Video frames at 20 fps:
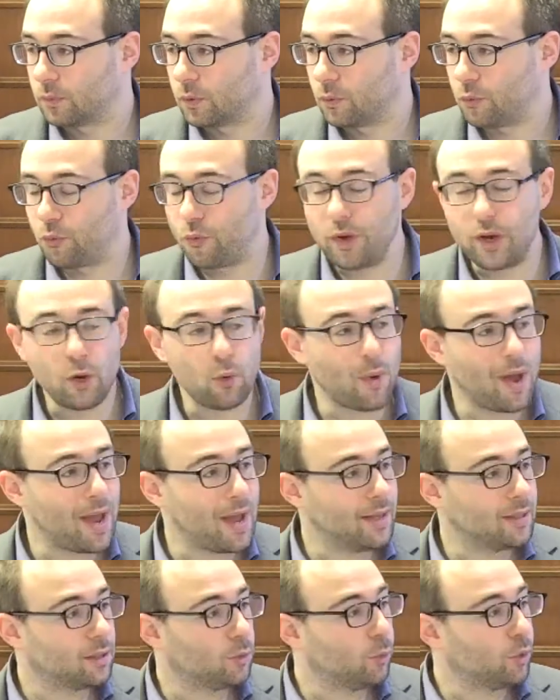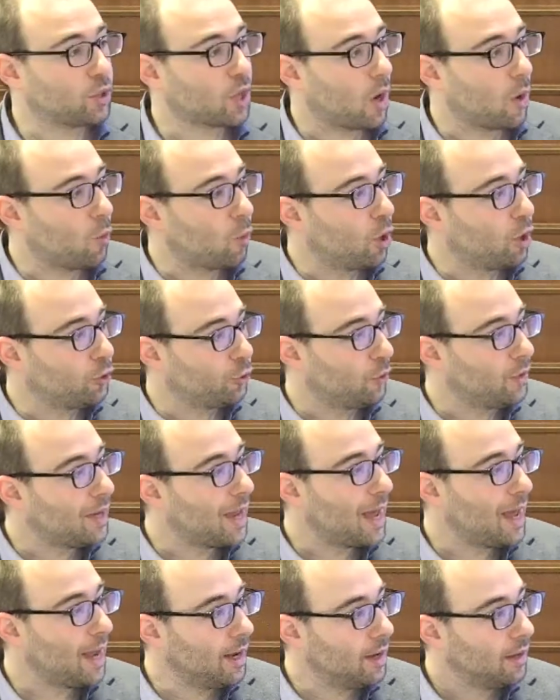three ways in which our world
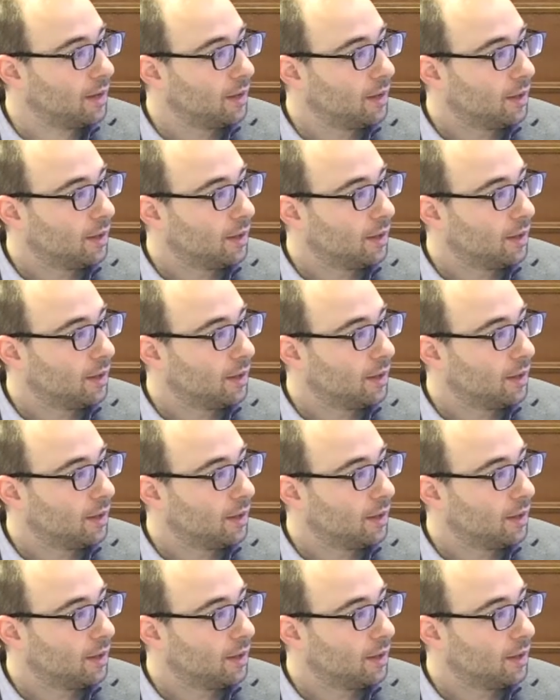today